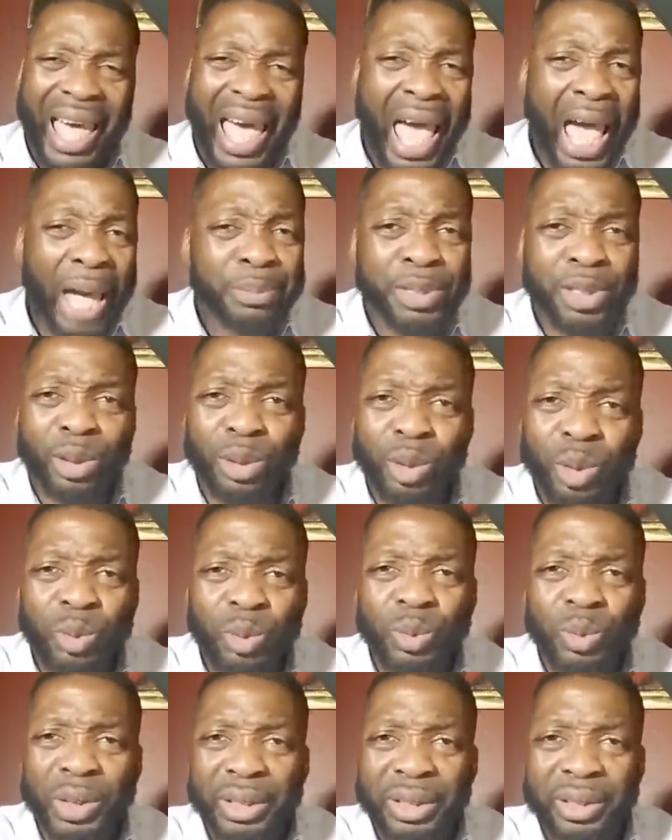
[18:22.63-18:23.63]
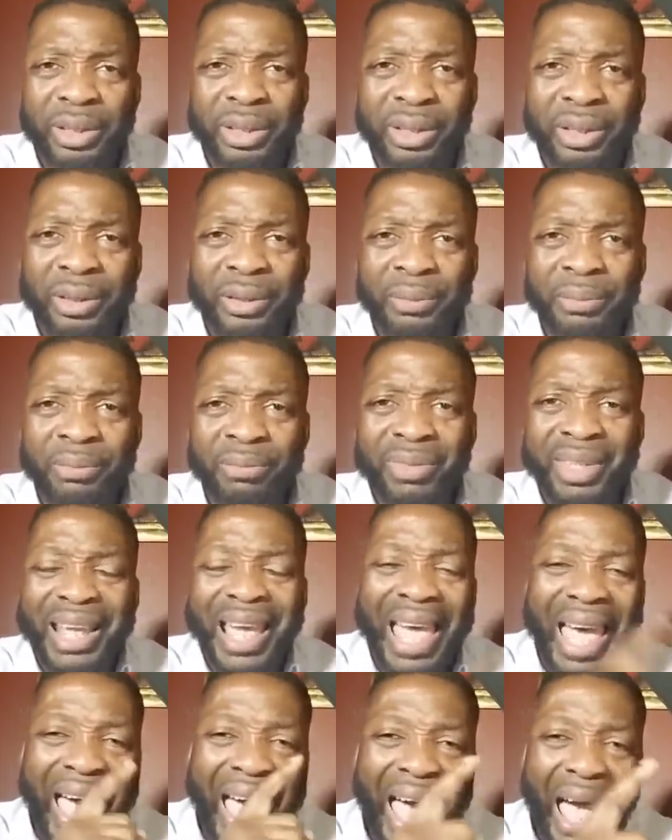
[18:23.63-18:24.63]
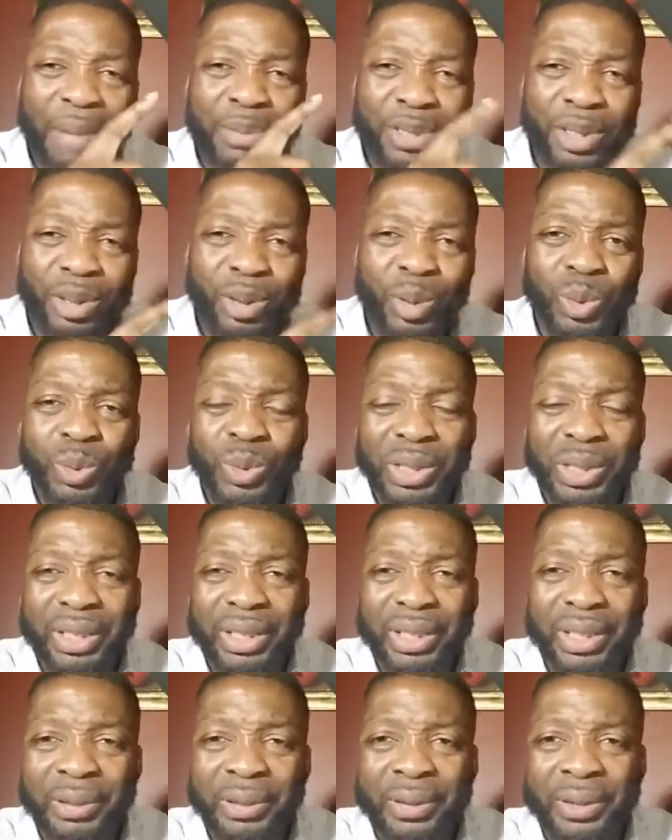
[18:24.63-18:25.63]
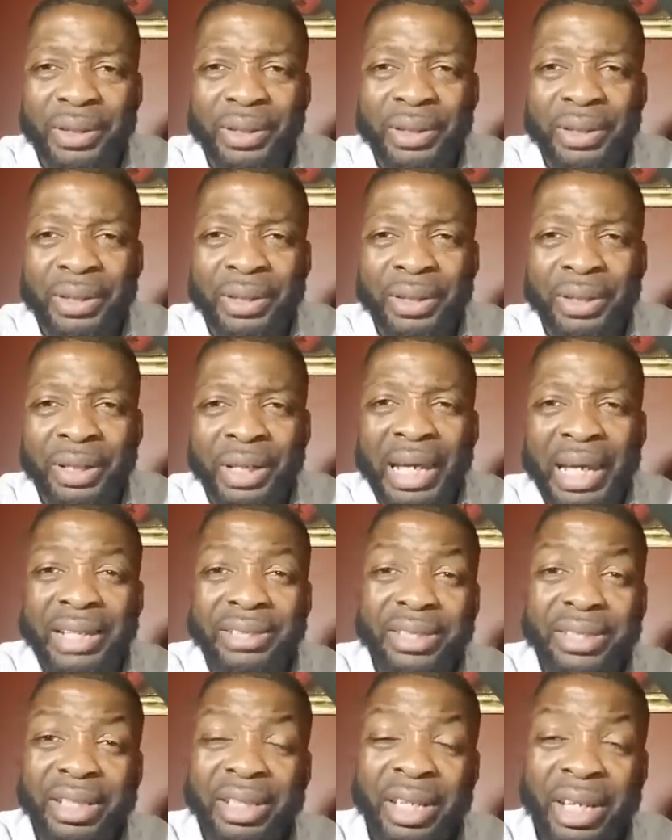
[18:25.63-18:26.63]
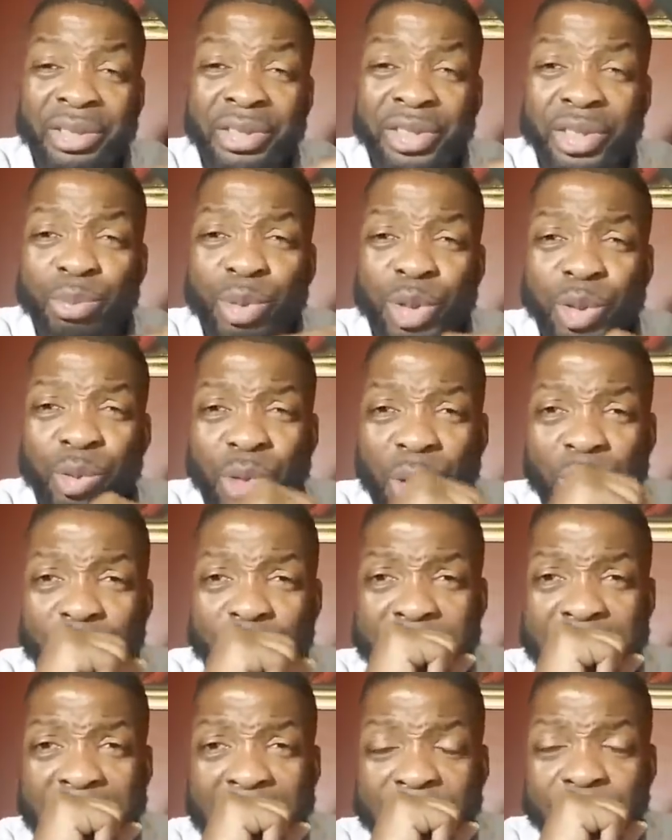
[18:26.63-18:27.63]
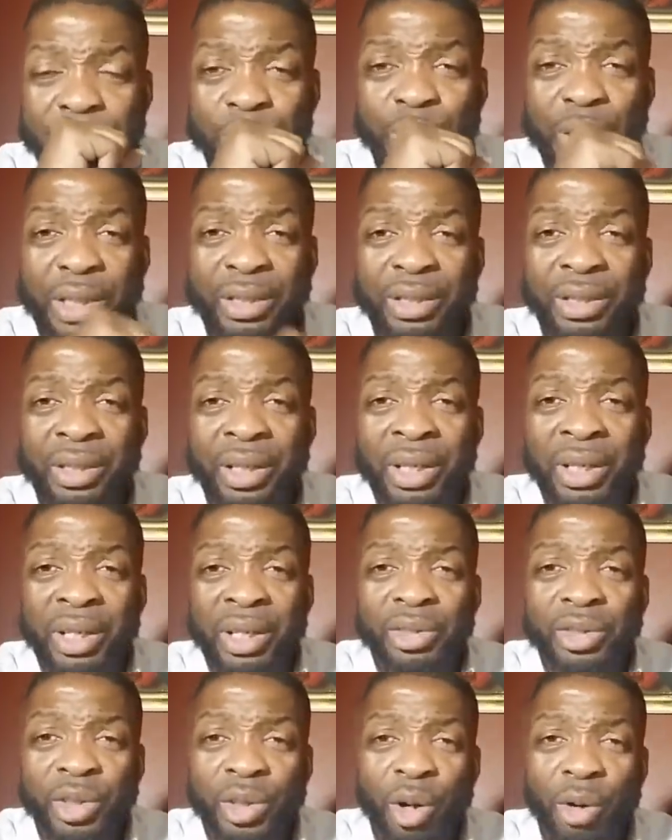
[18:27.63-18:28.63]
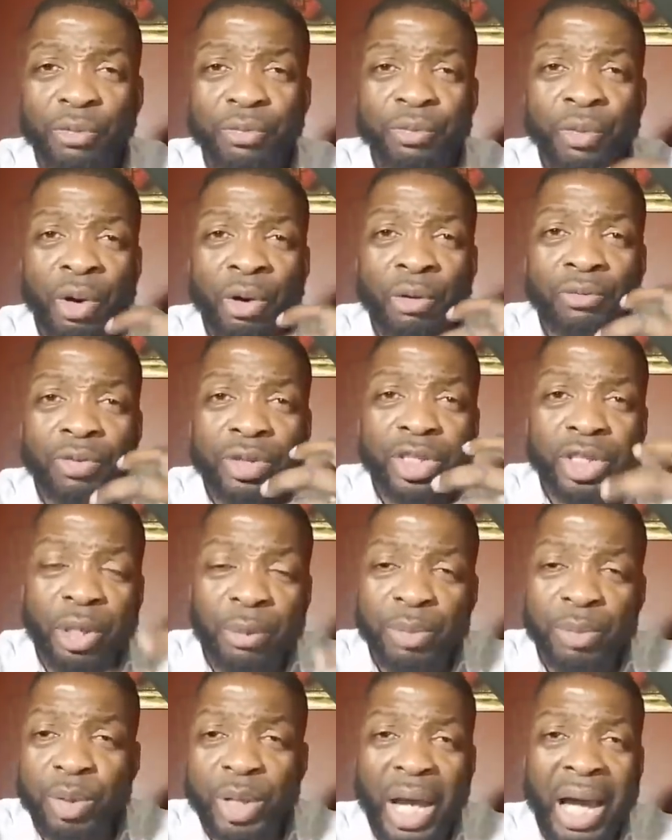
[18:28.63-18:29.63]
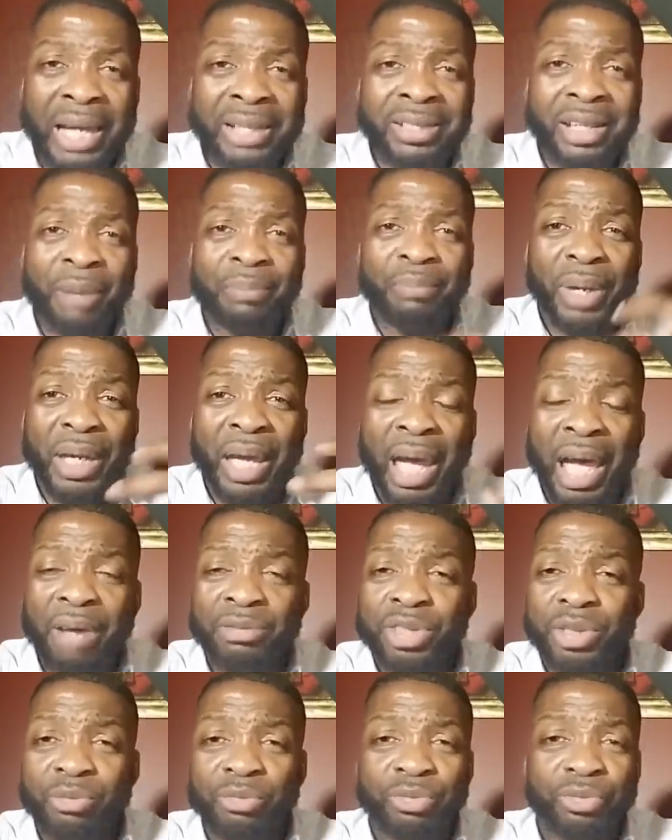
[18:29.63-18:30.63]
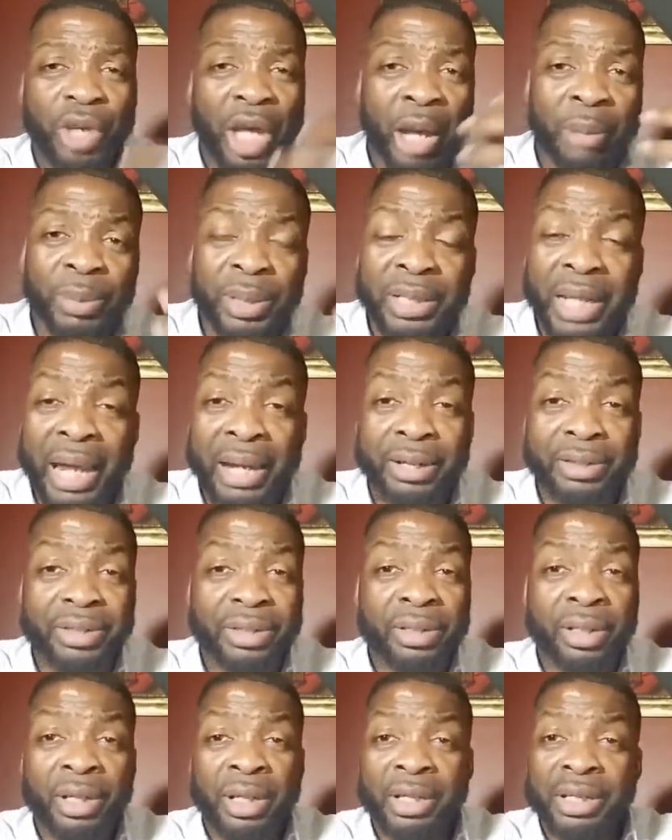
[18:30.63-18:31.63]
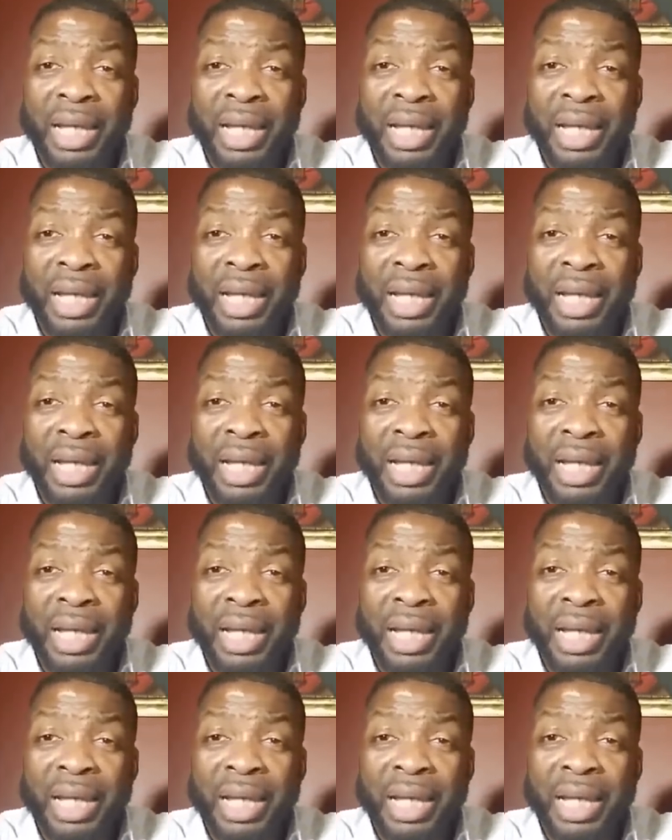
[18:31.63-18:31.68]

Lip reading: Absolutely. Absolutely. And see, here's some scriptures that you can, for some of you guys that may have some family that is